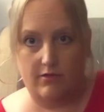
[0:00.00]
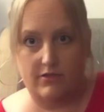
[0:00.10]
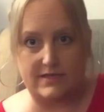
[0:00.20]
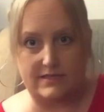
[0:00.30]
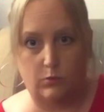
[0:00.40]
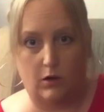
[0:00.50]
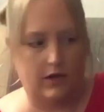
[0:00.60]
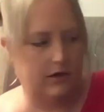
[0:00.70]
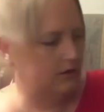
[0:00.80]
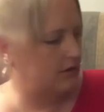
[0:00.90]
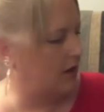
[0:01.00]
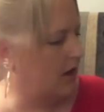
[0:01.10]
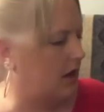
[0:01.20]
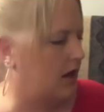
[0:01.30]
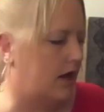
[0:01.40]
This one,
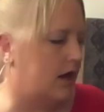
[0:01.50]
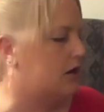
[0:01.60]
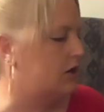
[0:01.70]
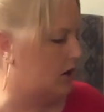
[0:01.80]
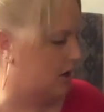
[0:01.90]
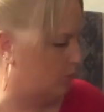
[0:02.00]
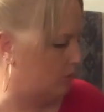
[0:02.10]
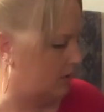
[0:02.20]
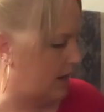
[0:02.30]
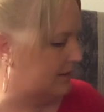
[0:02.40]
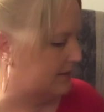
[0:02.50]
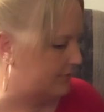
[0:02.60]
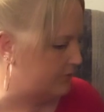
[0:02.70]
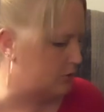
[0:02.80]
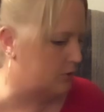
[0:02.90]
uh-huh, no. I
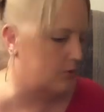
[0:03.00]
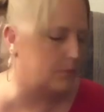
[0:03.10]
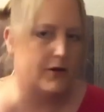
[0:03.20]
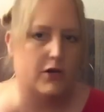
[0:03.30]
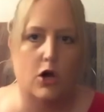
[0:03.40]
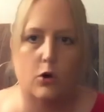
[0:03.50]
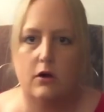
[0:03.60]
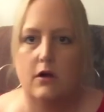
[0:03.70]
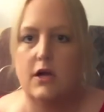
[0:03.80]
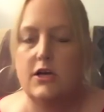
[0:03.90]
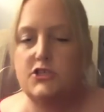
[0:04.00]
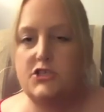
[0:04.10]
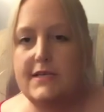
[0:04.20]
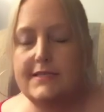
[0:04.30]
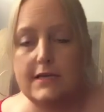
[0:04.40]
love you, but no.
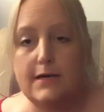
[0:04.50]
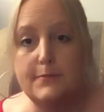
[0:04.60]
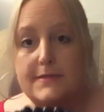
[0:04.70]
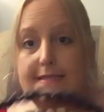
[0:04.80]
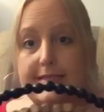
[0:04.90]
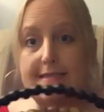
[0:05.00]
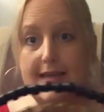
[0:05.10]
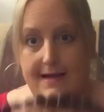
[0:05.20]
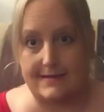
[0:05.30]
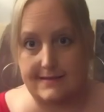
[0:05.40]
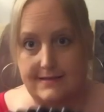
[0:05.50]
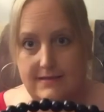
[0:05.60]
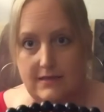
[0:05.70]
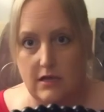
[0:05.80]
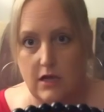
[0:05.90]
She's obsessed
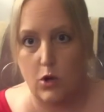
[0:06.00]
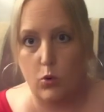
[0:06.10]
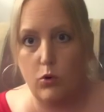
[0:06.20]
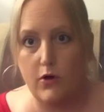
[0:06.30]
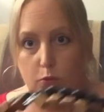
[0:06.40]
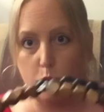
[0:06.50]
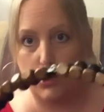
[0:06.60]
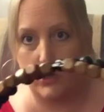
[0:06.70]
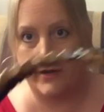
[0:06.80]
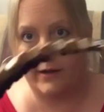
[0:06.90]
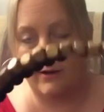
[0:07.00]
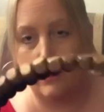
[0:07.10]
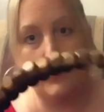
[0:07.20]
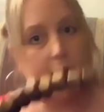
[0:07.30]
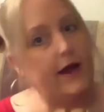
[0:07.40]
with wood,
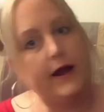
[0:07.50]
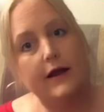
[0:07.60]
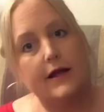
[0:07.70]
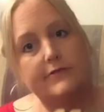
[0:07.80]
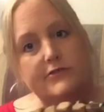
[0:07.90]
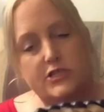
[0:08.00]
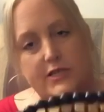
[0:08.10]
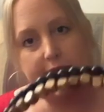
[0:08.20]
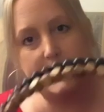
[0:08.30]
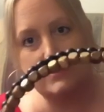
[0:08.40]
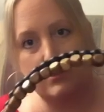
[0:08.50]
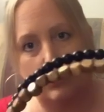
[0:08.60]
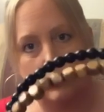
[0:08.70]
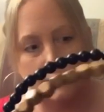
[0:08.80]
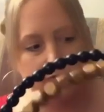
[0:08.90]
okay? If she gets a
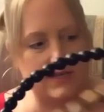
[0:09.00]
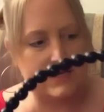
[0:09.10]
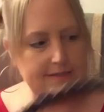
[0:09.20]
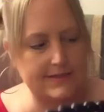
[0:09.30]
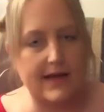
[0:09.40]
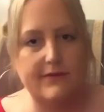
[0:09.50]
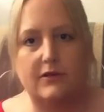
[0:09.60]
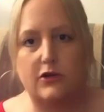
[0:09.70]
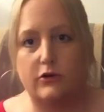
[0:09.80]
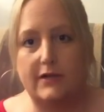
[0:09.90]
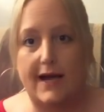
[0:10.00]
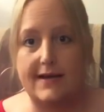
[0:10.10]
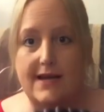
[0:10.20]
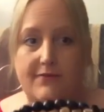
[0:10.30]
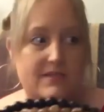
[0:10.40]
hold of these, I've literally had
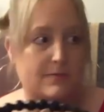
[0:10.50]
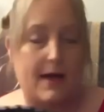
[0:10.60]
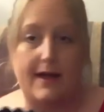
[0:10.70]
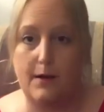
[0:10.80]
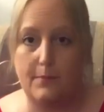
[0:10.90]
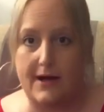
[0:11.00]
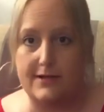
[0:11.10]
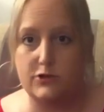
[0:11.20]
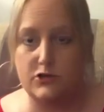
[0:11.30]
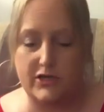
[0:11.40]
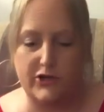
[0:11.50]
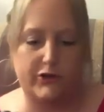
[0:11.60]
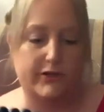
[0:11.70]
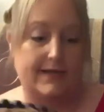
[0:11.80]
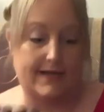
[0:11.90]
to have this bag up high so she
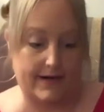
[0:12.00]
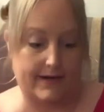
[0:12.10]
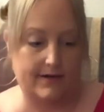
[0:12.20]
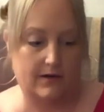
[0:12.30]
couldn't get it.